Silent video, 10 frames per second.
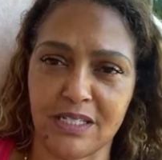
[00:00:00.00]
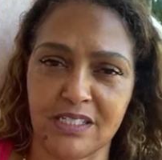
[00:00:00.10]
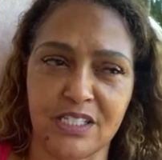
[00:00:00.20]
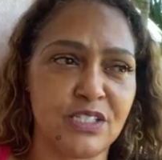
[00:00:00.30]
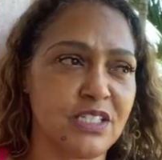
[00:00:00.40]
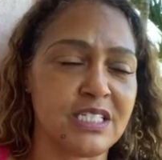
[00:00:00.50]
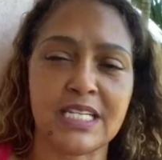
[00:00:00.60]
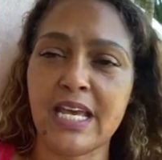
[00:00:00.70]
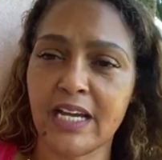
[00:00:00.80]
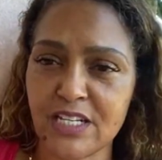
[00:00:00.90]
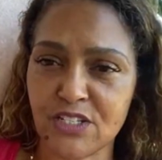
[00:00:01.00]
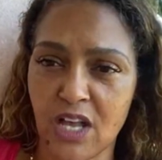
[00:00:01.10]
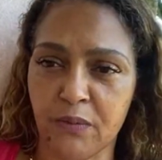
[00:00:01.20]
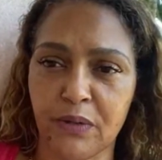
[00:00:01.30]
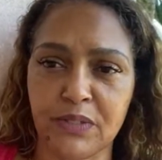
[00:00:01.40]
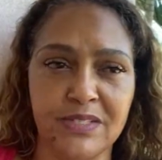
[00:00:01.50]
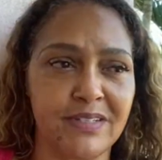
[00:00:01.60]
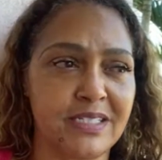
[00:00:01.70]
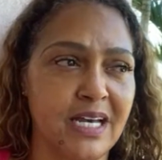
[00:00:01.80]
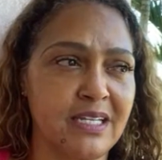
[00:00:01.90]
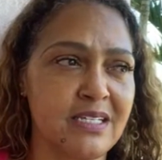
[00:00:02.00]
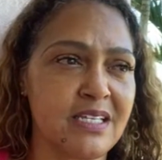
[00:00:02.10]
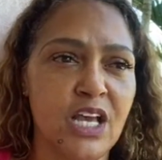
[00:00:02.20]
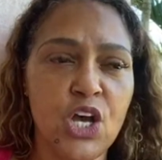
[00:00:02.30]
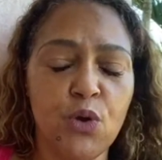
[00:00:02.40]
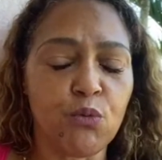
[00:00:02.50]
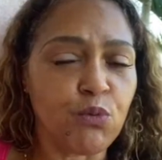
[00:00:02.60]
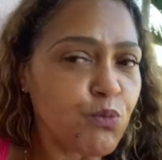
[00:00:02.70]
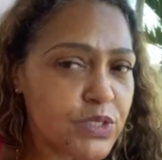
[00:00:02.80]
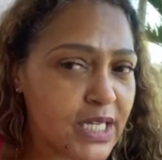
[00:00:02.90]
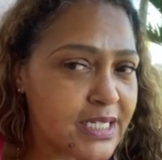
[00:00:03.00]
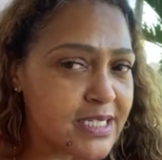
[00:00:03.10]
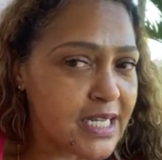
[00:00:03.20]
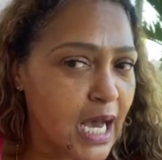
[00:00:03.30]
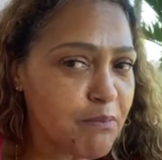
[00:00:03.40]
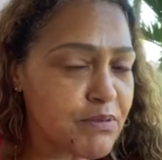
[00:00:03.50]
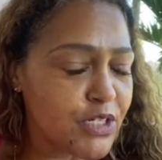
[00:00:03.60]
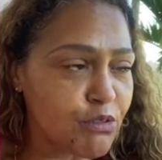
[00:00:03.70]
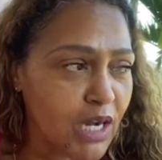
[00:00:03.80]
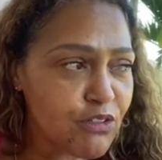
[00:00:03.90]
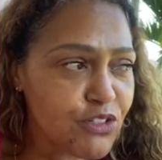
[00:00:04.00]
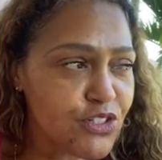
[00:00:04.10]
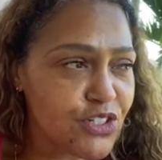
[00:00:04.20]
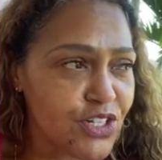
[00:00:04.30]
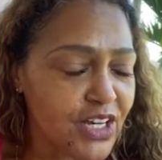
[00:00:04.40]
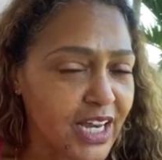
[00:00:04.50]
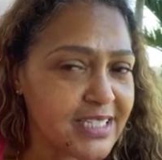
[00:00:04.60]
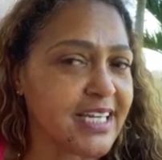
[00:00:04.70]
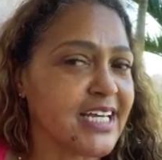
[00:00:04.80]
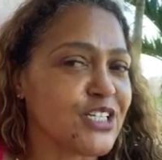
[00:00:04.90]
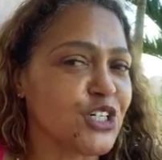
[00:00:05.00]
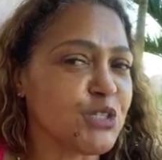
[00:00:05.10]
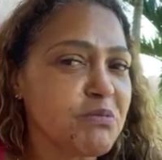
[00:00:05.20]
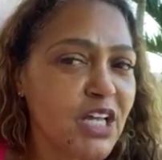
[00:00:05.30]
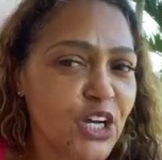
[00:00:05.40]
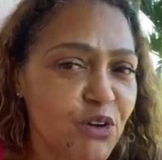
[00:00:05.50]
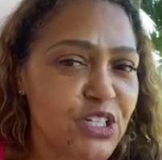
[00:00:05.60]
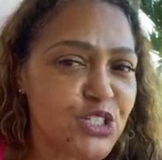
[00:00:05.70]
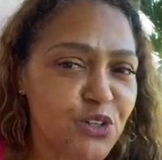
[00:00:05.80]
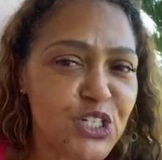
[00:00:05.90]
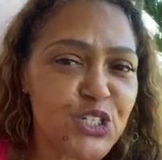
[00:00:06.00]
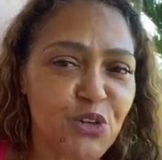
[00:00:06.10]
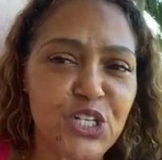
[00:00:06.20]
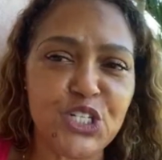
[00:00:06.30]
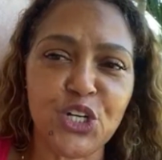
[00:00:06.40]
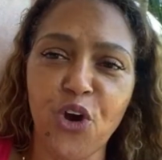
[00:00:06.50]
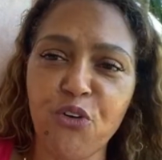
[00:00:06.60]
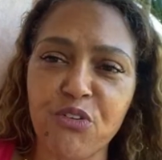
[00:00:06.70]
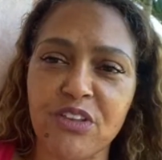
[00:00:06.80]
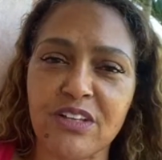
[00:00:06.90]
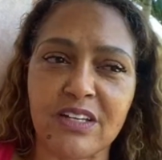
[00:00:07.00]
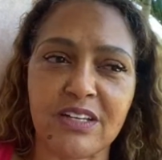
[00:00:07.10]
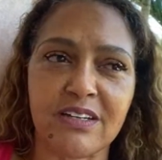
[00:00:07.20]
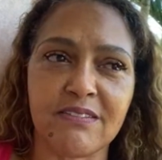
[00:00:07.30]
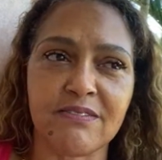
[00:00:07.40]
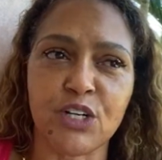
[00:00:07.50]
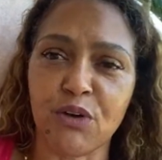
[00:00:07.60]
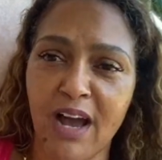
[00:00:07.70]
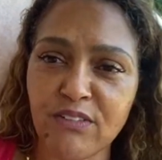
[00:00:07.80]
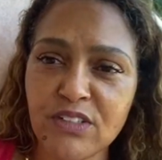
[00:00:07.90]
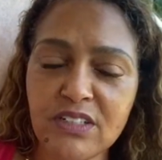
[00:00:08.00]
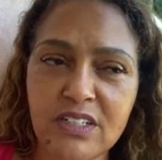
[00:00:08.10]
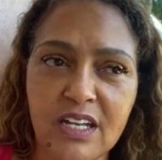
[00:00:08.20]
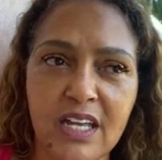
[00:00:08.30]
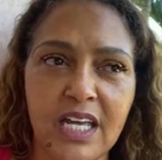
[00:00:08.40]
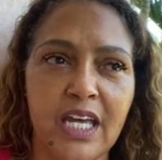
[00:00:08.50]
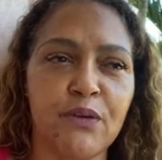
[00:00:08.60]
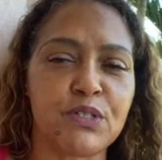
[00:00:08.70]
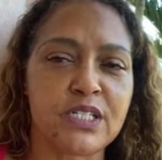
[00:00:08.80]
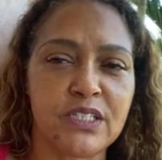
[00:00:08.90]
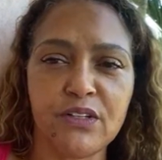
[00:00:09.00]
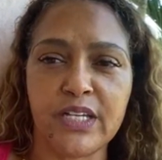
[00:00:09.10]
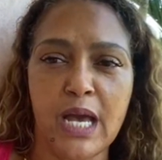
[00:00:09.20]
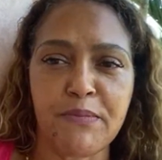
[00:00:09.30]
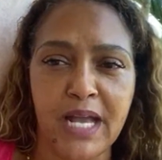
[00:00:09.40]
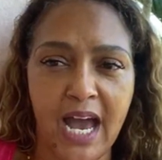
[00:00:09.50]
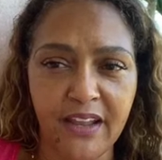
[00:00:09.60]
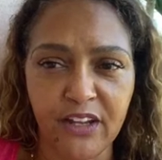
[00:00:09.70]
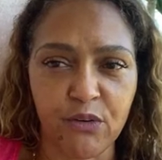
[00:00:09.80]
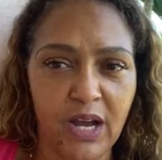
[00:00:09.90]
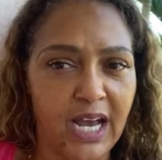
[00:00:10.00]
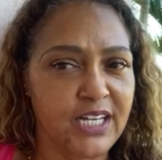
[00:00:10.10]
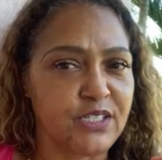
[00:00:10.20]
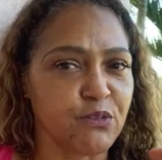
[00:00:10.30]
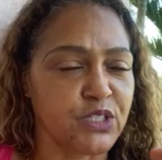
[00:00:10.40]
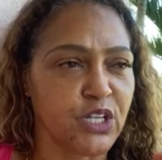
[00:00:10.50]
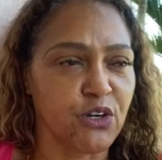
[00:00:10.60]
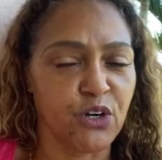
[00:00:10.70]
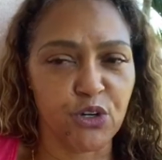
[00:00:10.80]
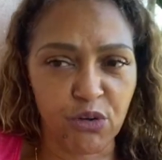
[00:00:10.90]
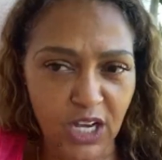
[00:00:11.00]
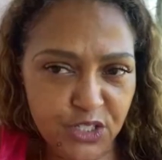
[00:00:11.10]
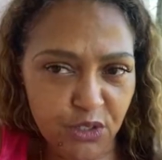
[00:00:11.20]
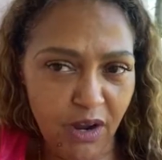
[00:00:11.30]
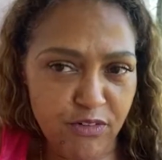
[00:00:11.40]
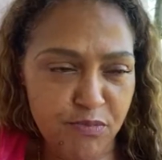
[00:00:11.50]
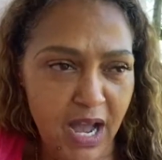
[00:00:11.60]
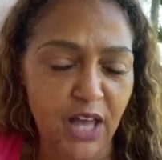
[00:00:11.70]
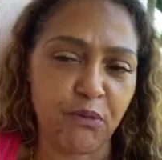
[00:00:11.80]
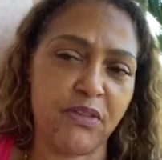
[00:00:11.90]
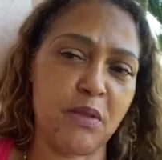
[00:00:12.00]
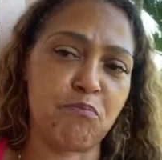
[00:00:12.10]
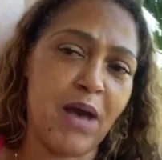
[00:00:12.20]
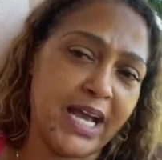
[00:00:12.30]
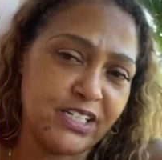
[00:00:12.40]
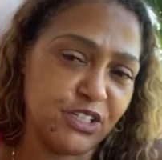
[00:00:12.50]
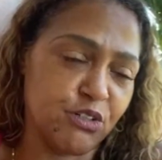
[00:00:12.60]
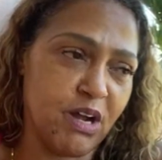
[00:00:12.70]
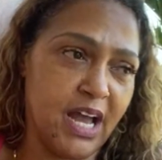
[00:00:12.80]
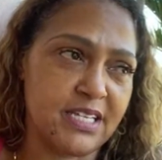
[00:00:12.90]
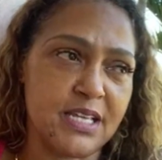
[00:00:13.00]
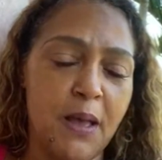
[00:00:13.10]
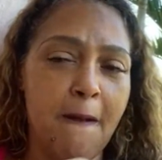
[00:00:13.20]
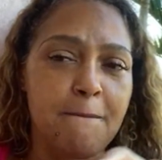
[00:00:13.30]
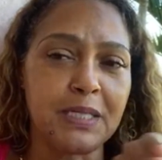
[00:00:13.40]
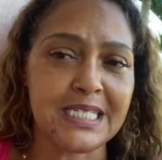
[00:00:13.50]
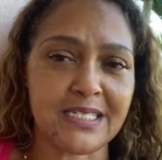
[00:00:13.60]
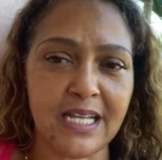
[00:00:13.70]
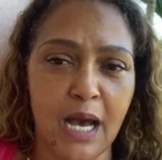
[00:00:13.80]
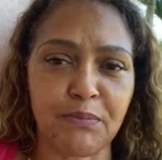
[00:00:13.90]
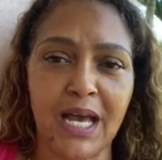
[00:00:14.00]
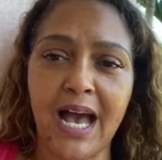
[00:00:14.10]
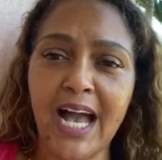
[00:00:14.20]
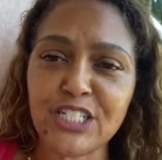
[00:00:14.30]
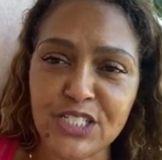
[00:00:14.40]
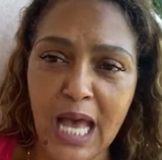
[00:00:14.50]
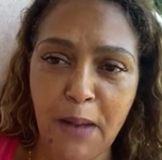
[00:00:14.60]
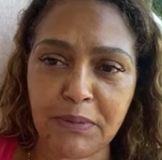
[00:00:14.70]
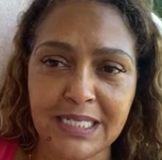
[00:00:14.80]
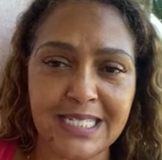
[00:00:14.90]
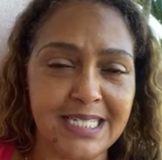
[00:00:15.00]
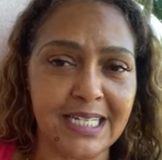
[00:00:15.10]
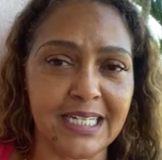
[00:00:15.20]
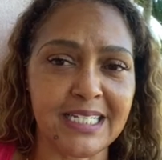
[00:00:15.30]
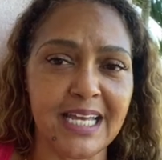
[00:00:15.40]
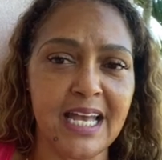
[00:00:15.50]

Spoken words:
The snake I saw when I was leaving tennis was like stopped, crouched, because I guess it heard me like crunching over the gravel. It was clearly coming out of the grass. It was going to go across the gravel pathway and then back into the grass, but it stopped. I just happened to see it.